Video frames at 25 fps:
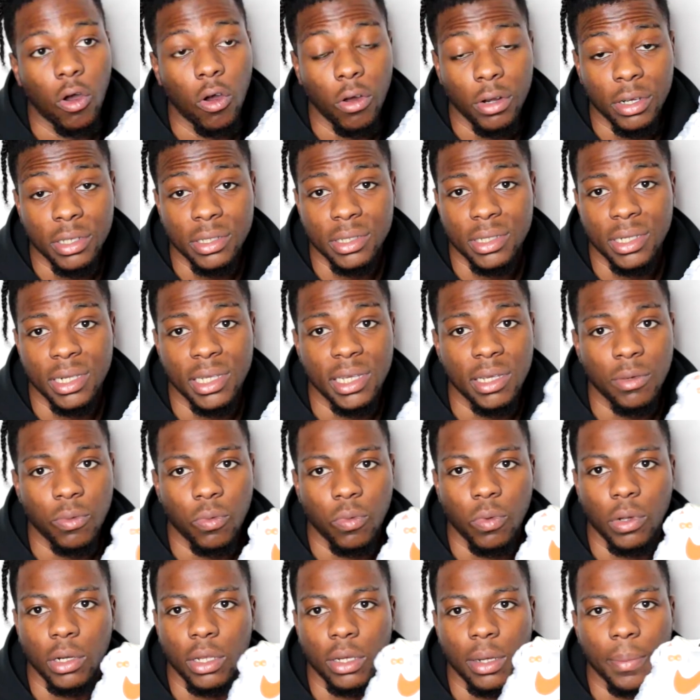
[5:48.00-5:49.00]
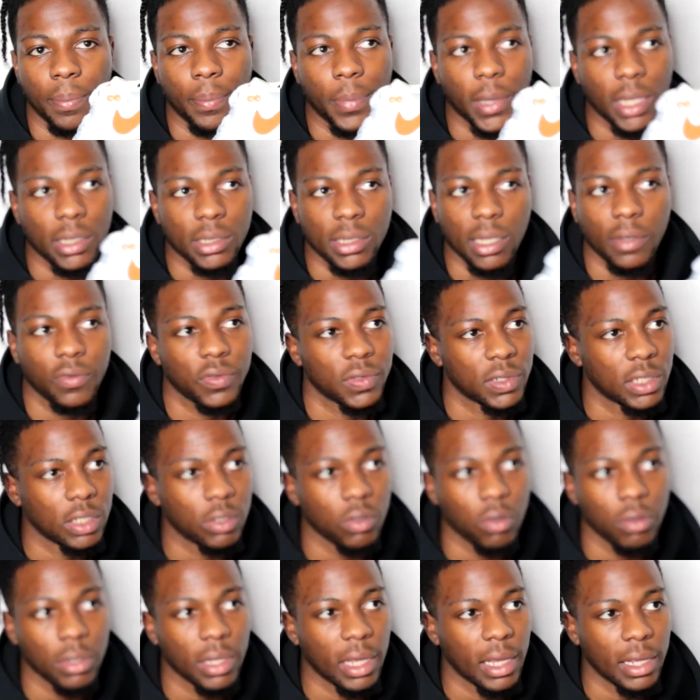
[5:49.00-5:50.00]
Honestly, one of the best I've seen
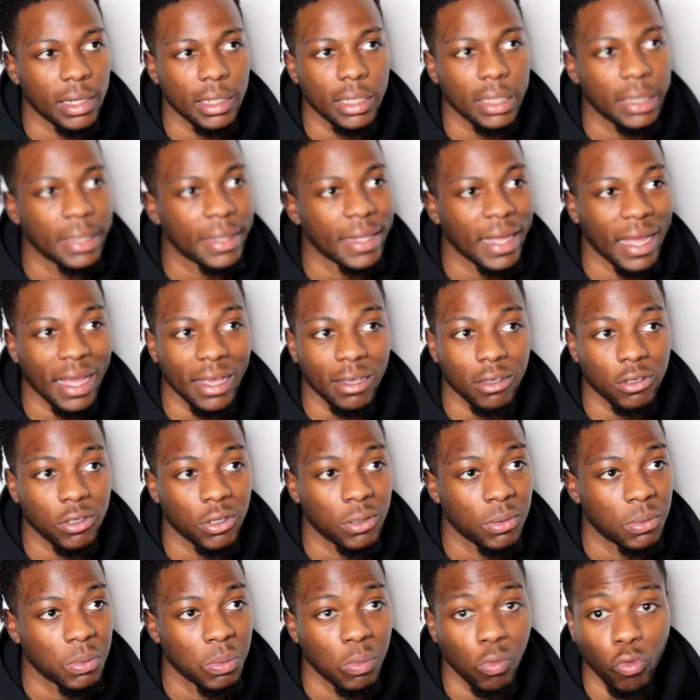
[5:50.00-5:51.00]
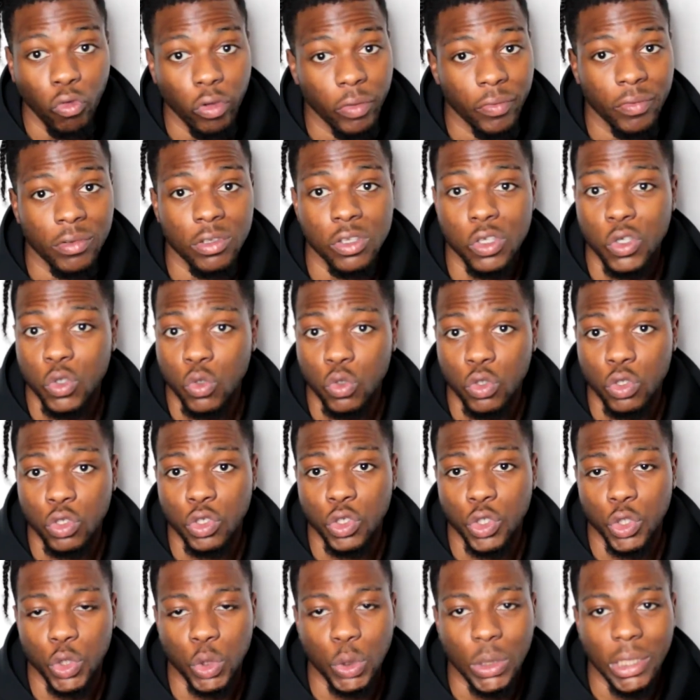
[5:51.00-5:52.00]
on any Nike or even Jordan
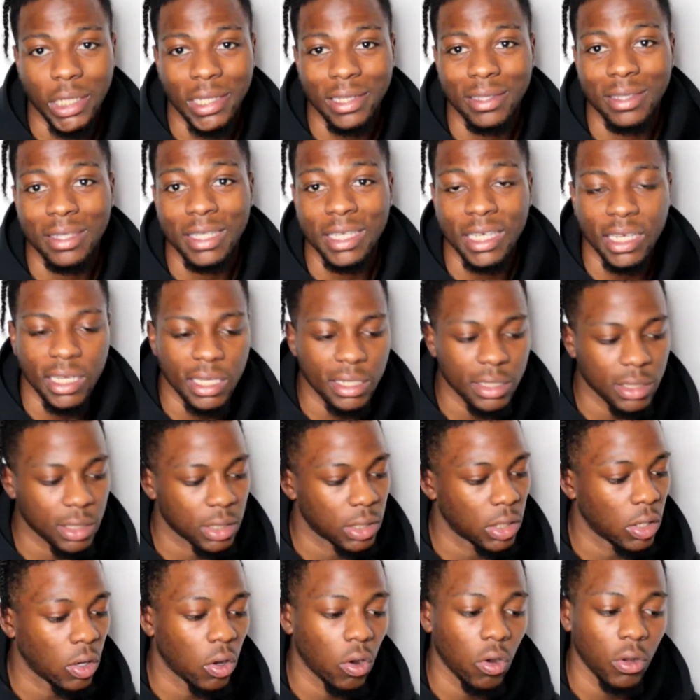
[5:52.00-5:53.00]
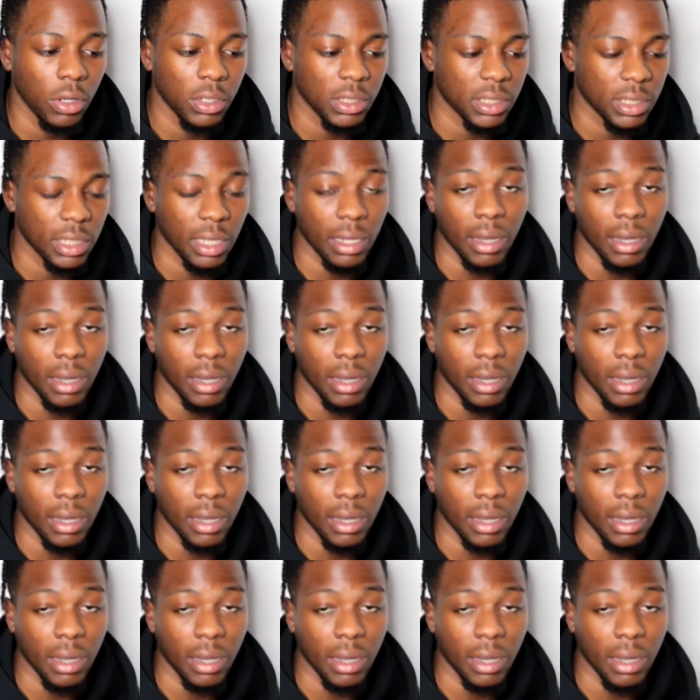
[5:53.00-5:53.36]
shoe in years, honestly.